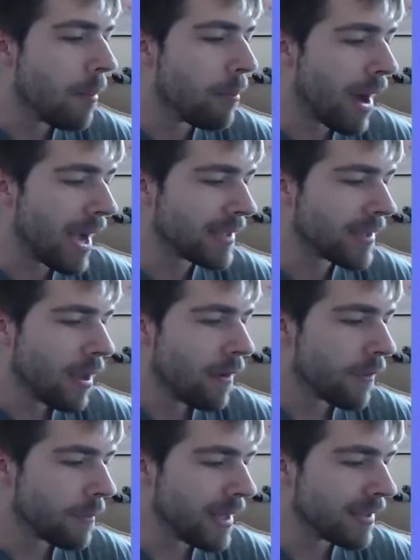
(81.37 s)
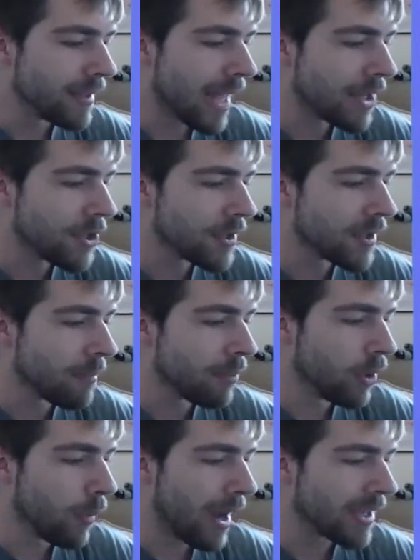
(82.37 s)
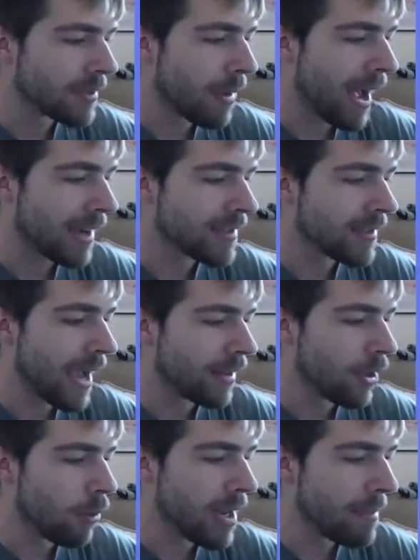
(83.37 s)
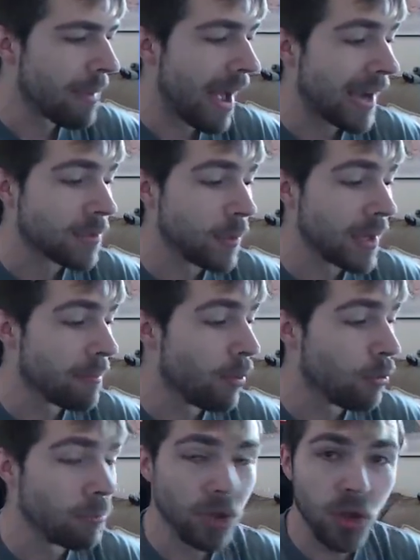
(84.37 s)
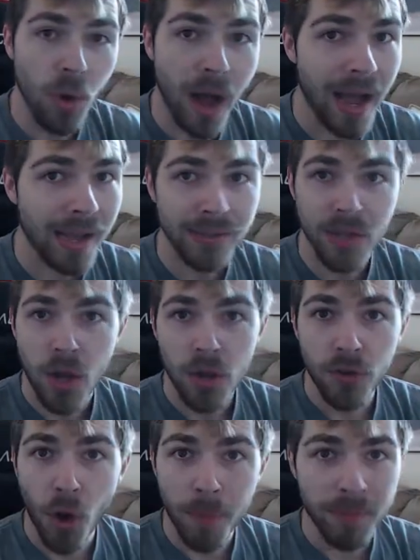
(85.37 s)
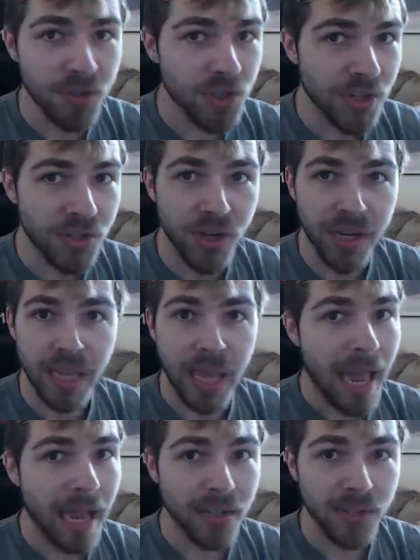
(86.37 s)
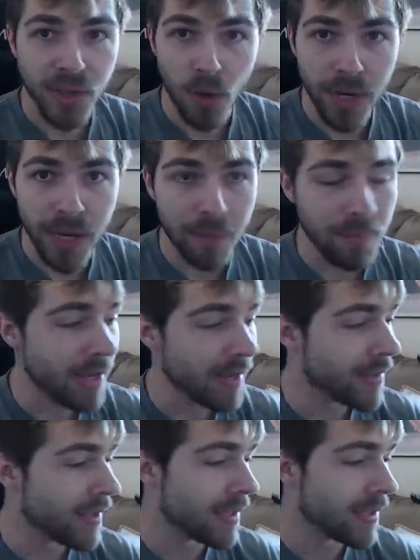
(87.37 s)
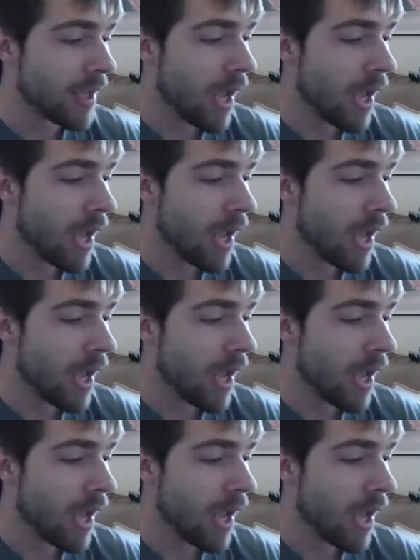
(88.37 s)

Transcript: but from these Legends of Blue Eyes packs, the LOB packs, we can pull Blue Eyes, Dark Magician, Exodia pieces,